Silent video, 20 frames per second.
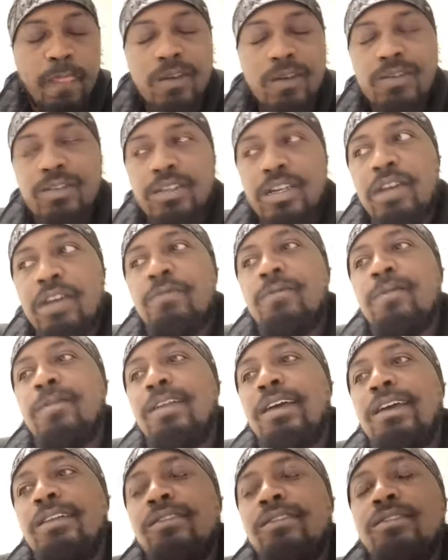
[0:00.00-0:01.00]
Aside
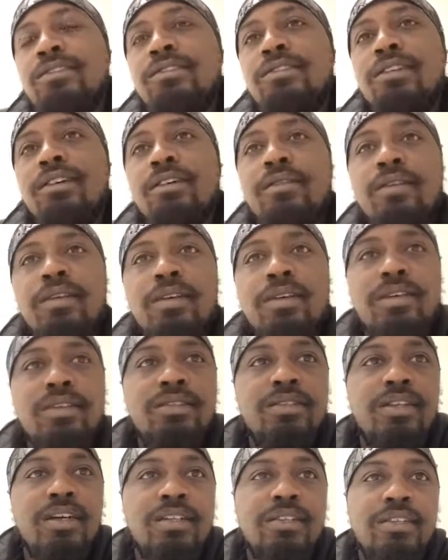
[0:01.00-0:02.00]
from that, there's nothing.
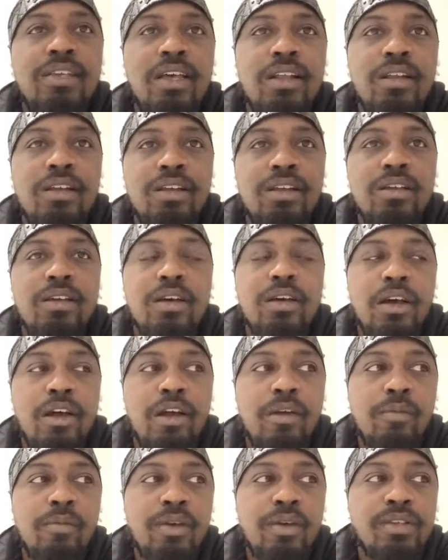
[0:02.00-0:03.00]
He's not telling
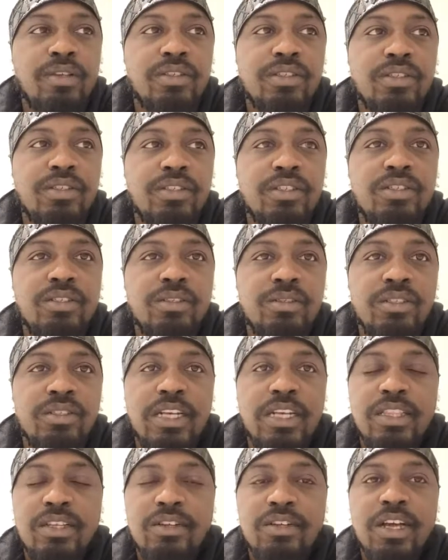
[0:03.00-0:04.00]
our brothers and sisters
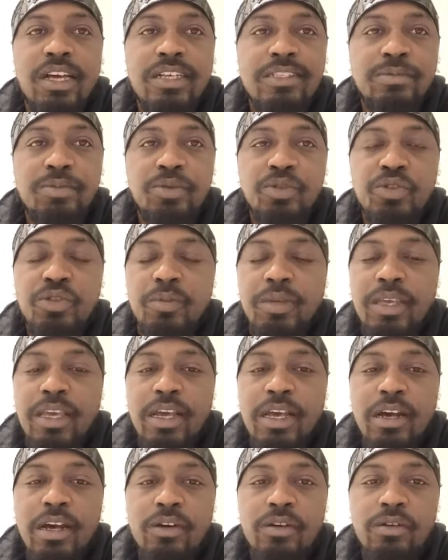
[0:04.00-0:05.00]
that they're not supposed to be
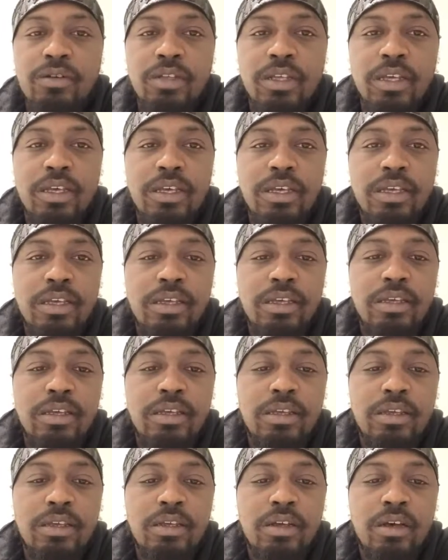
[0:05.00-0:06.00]
out
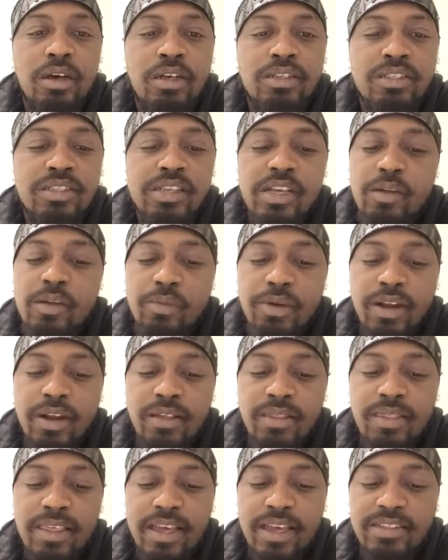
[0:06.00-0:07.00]

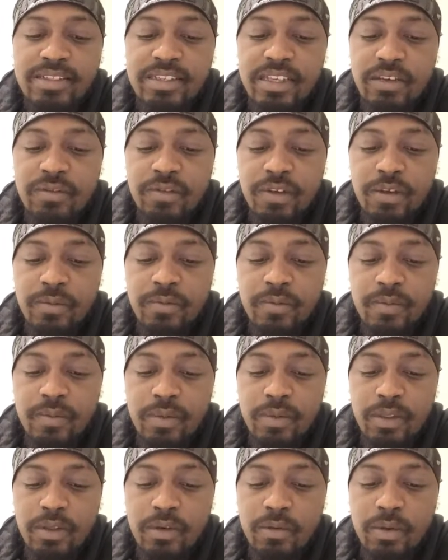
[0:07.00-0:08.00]
celebrating Thanksgiving,
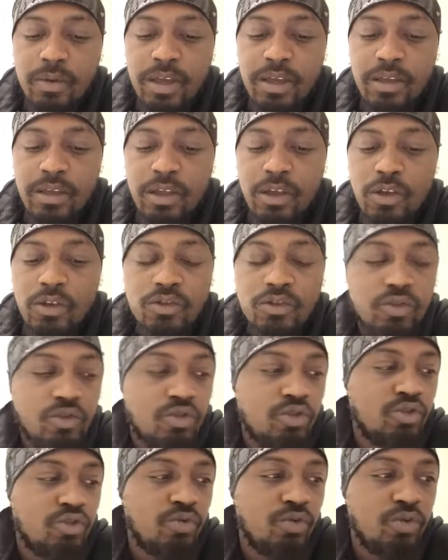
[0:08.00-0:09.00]
right? So
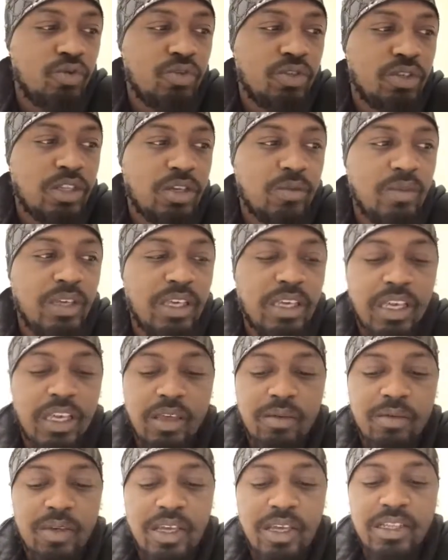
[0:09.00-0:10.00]
Jerusalem
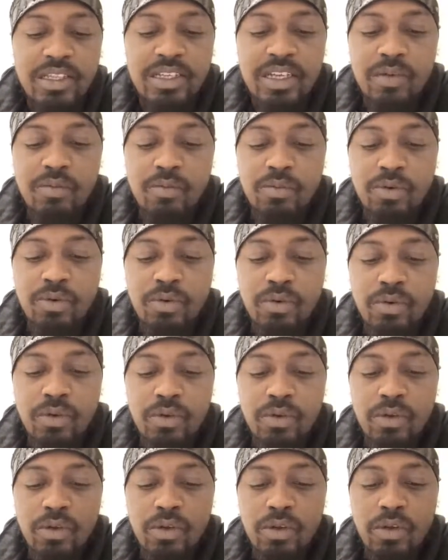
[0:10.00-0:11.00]
became a temple,
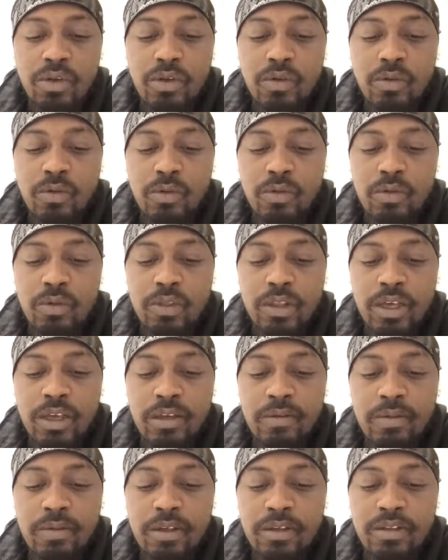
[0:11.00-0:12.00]

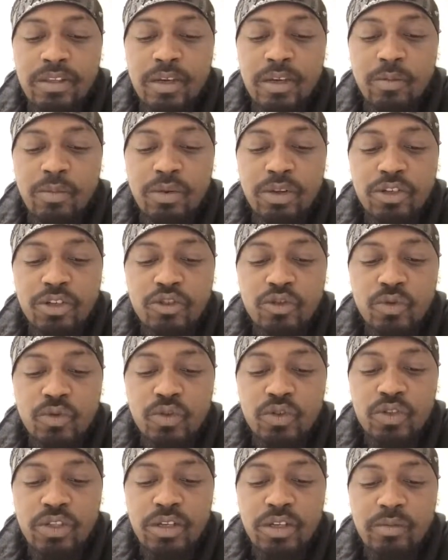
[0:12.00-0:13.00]
like the temple in
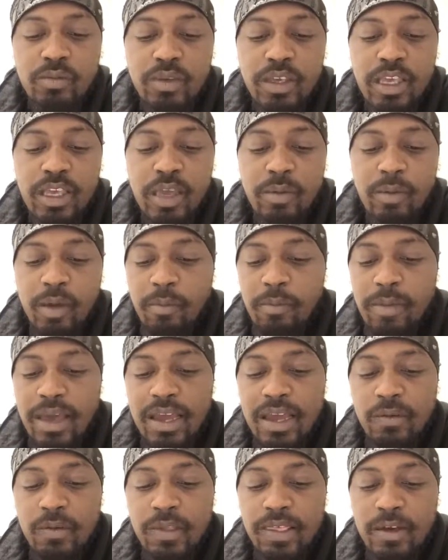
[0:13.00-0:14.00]
Jerusalem became a
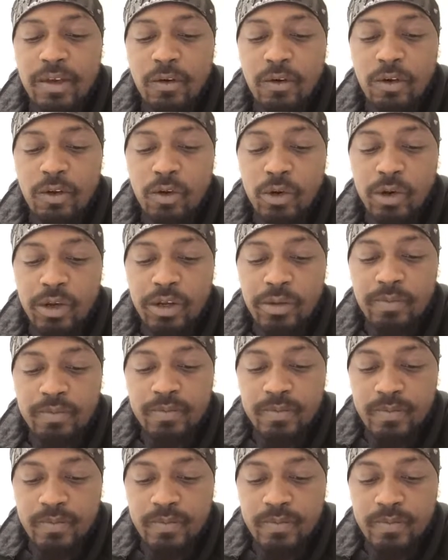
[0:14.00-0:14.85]
man without glory.